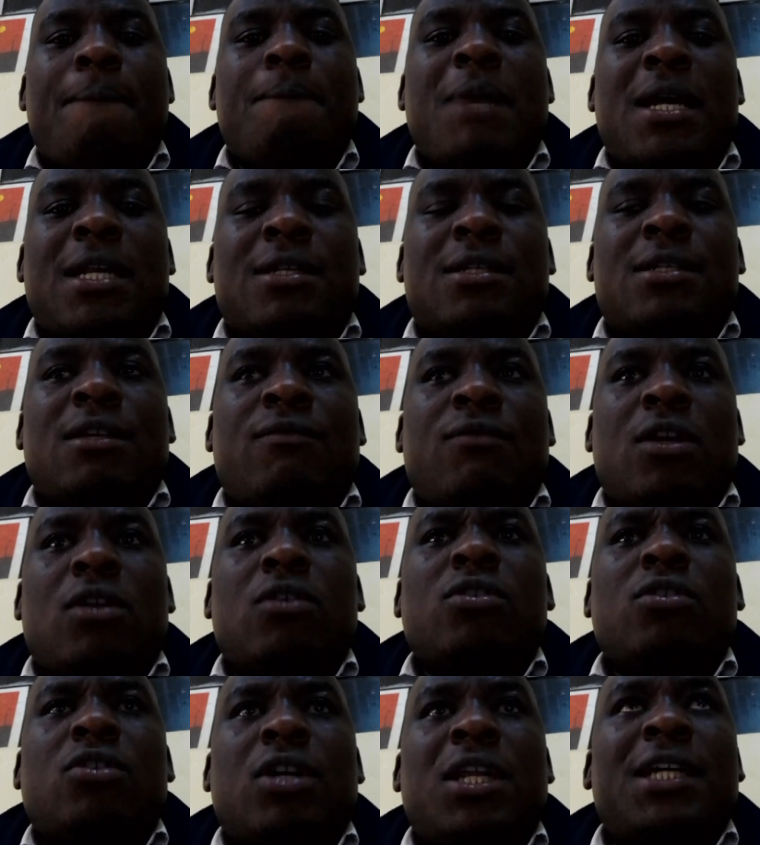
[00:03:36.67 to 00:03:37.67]
But if you
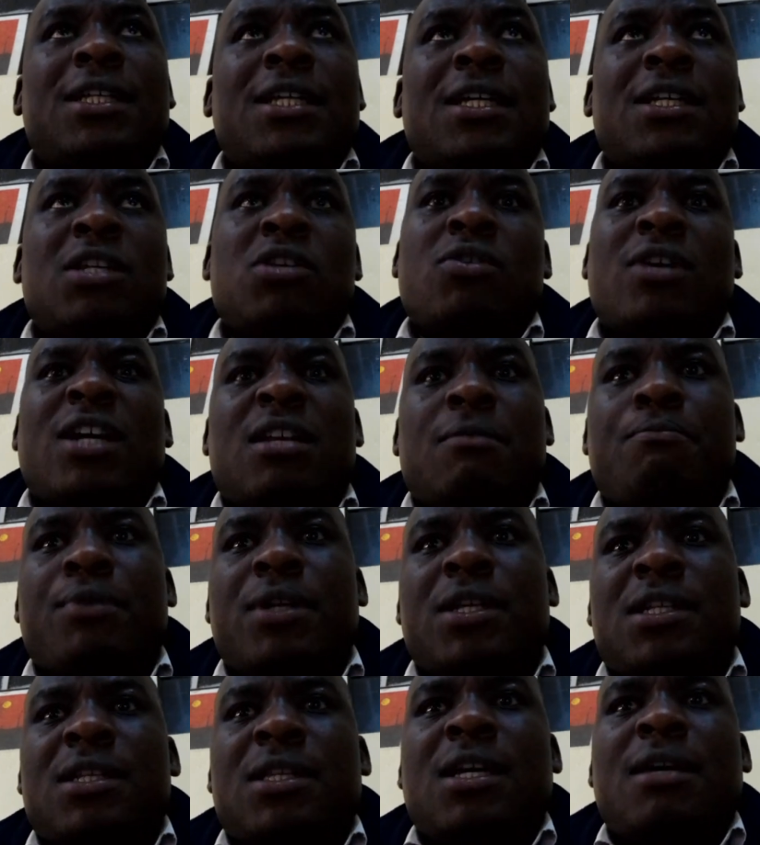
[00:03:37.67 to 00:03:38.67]
are not connected, you can
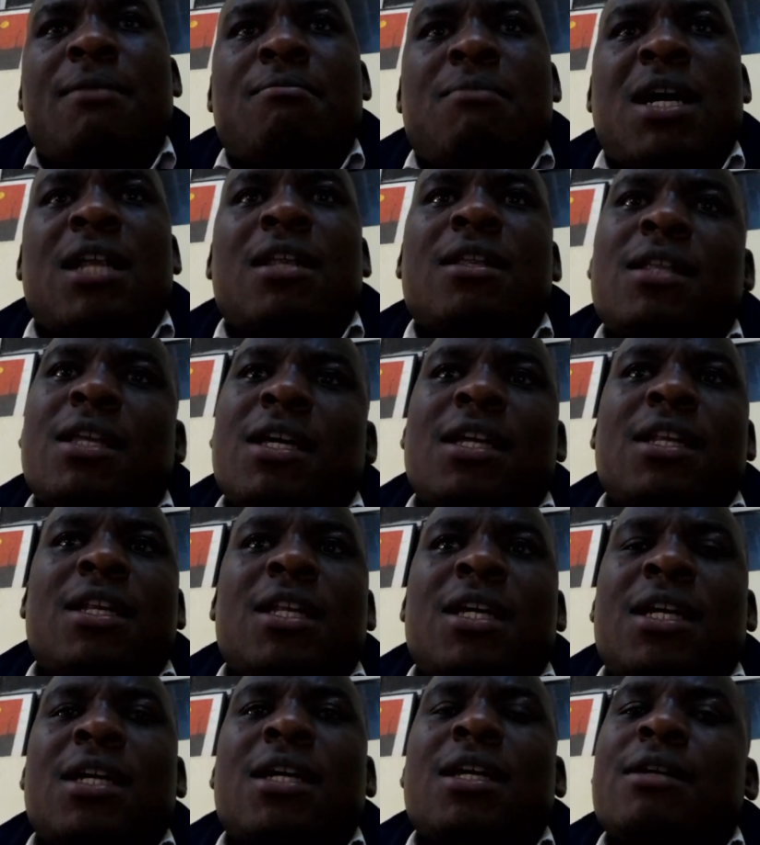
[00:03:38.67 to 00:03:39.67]
print them and
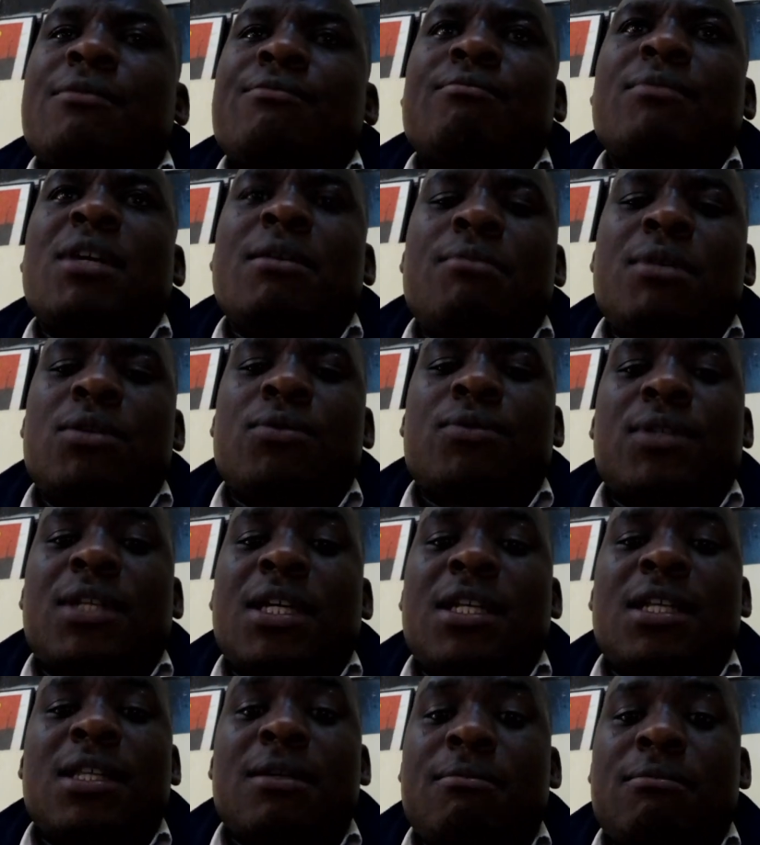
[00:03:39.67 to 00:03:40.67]
then maybe you
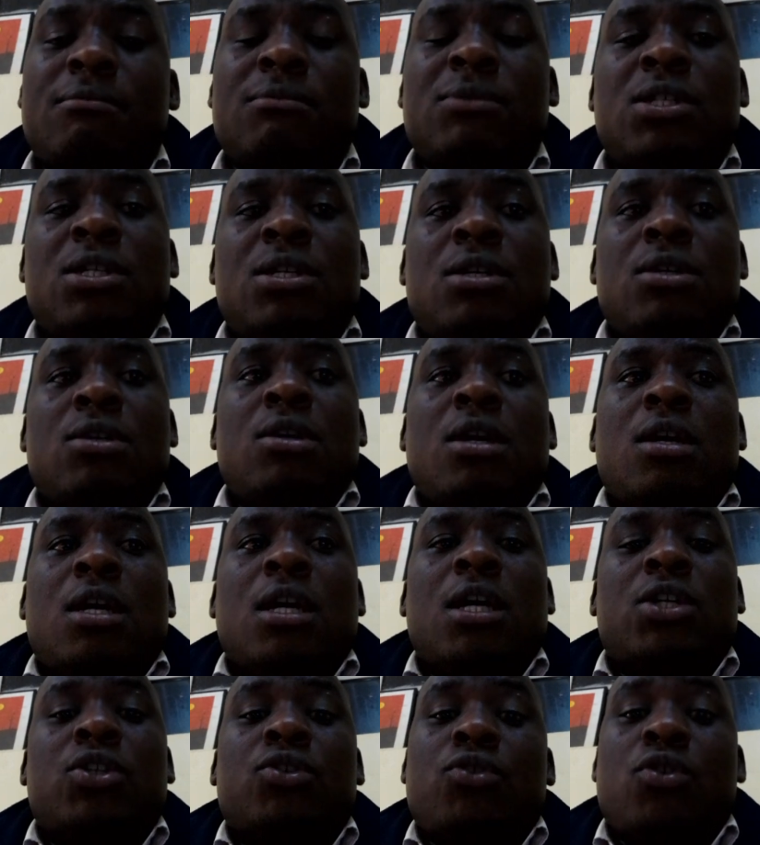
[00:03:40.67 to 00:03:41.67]
send them
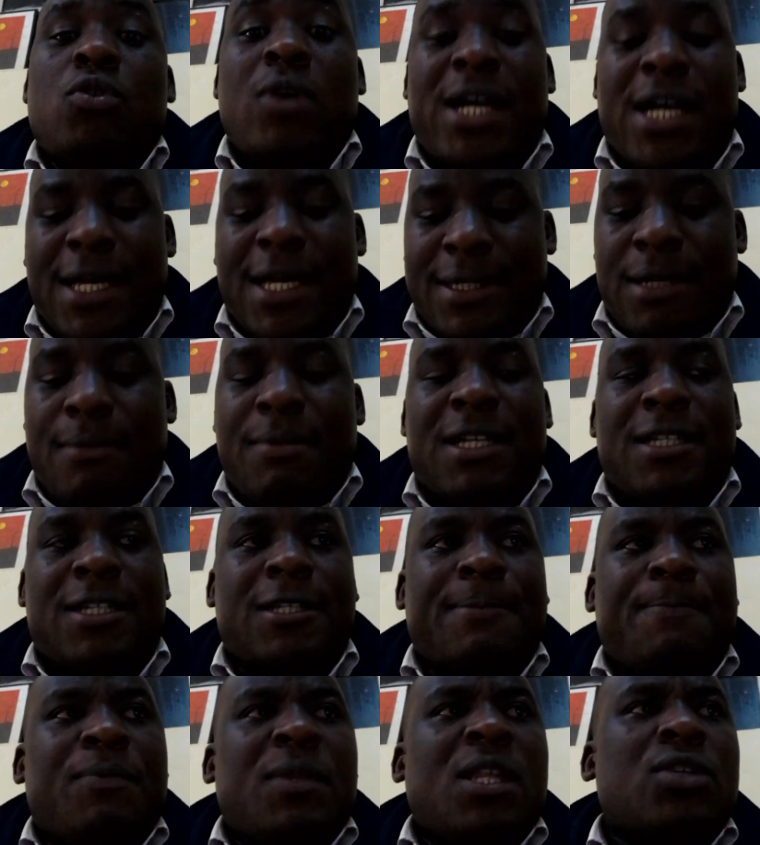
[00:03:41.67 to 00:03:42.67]
to your
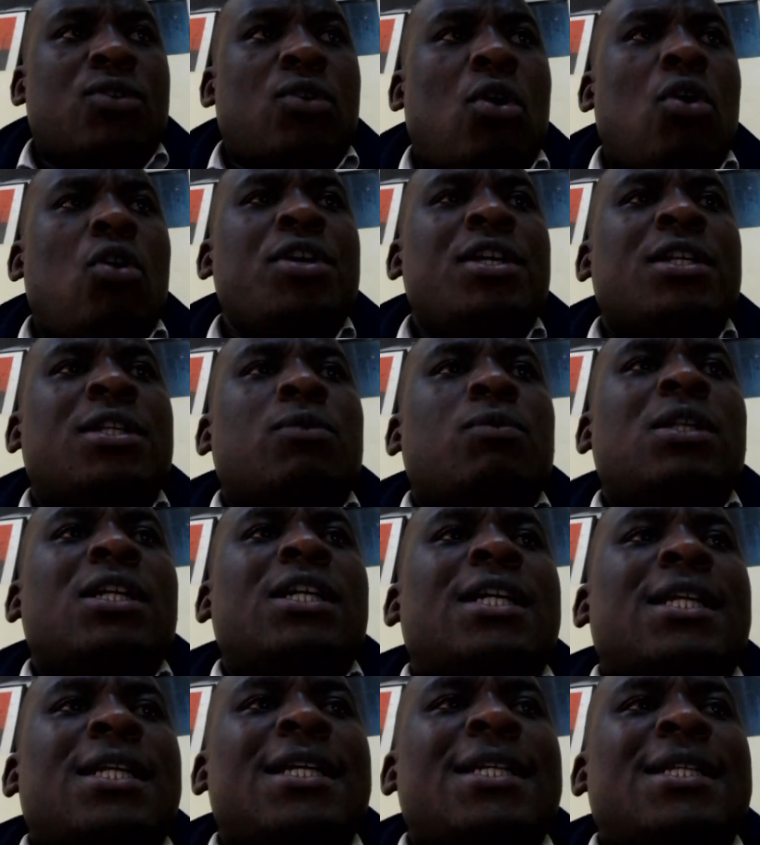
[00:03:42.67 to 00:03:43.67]
customers. So it
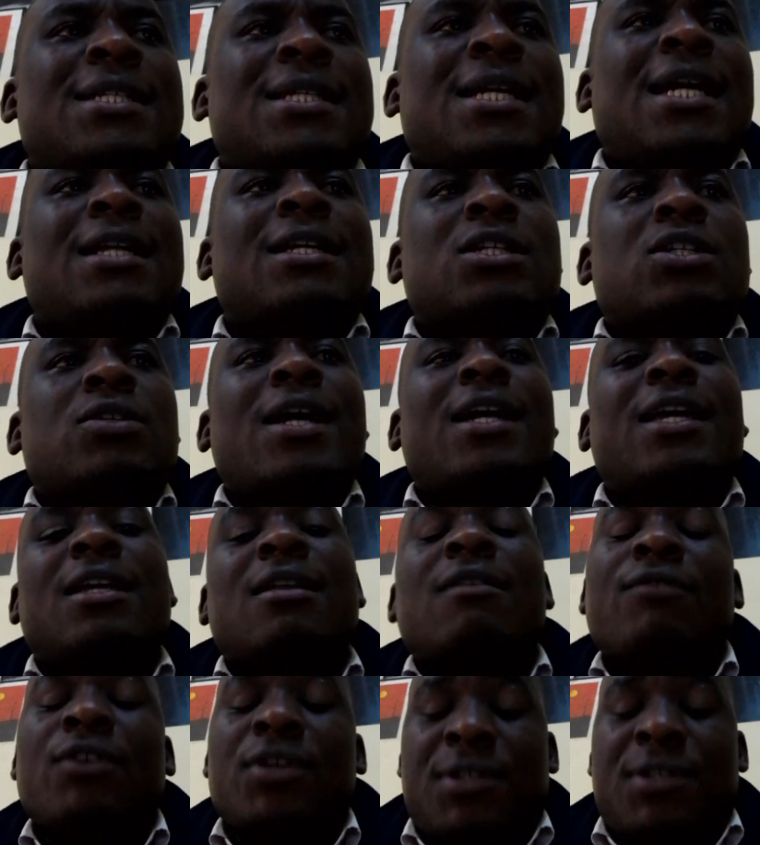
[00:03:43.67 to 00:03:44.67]
will create and track
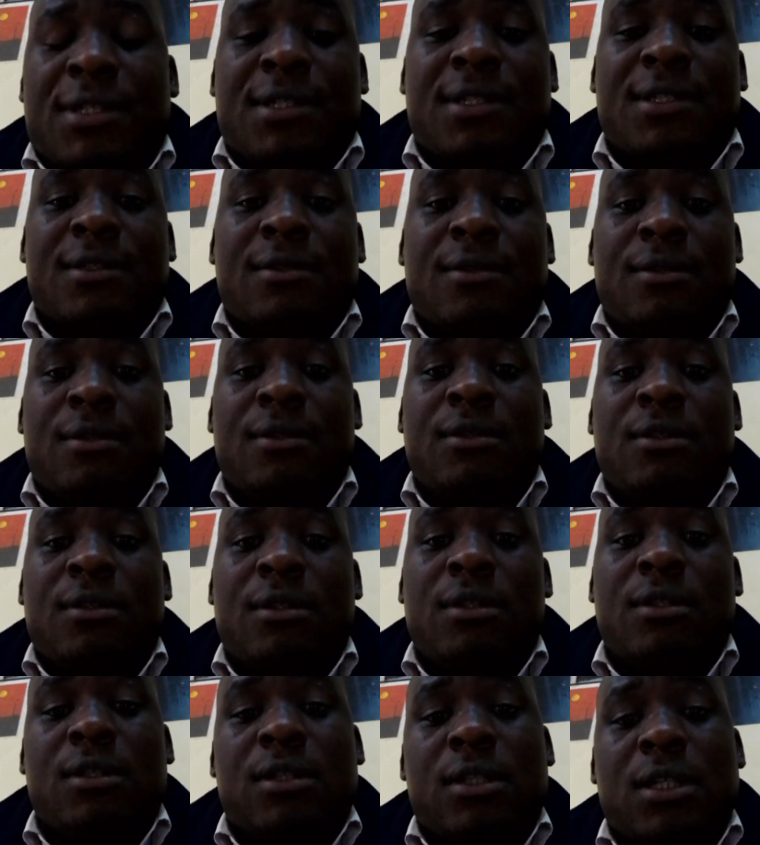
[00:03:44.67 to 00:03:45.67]
invoices,
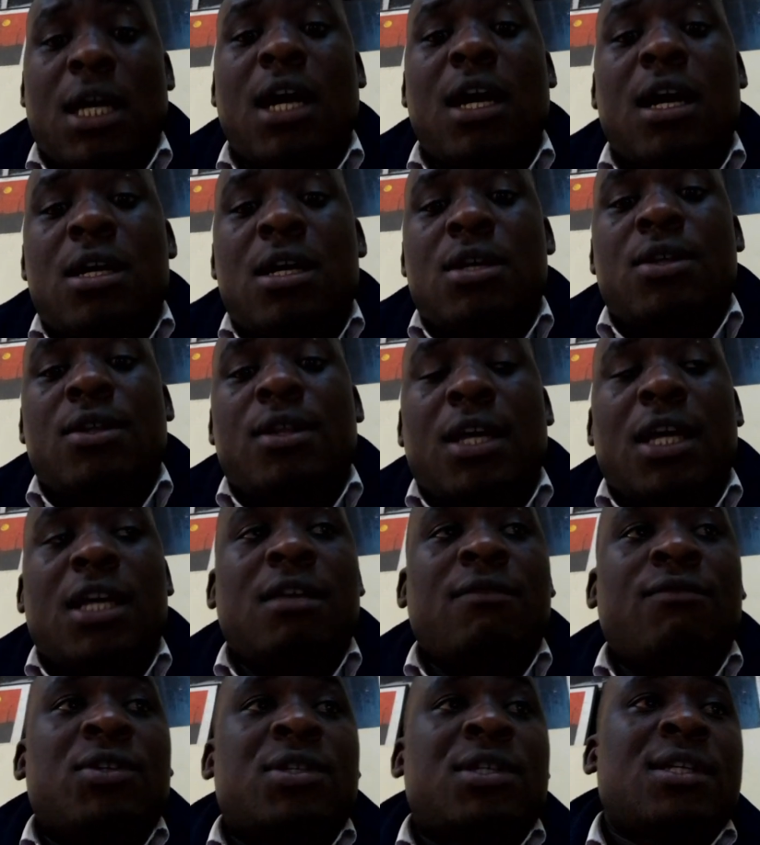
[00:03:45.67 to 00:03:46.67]
the
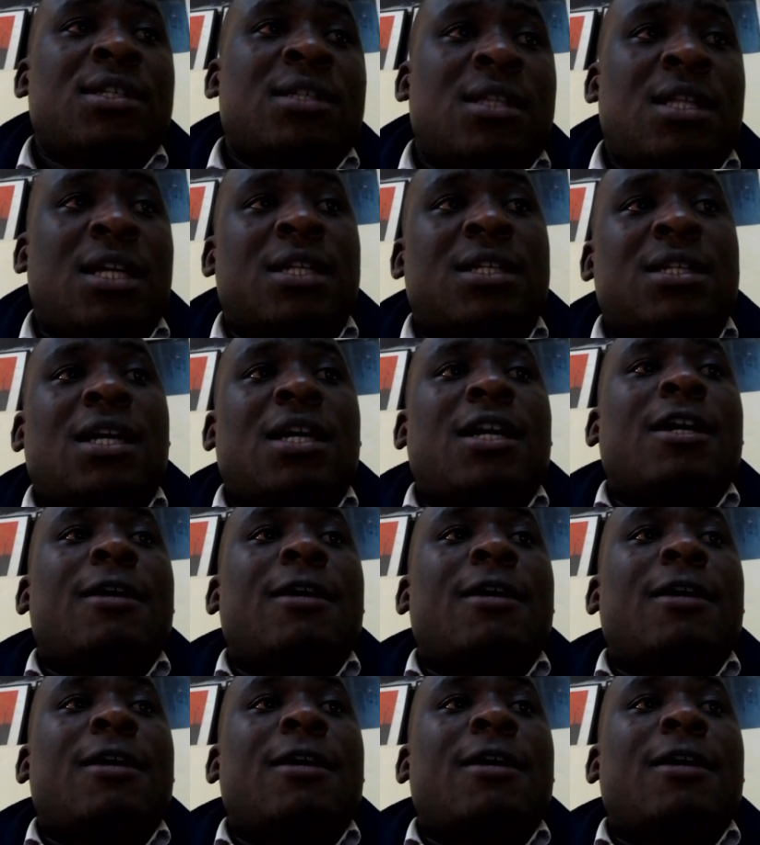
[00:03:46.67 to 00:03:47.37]
invoices that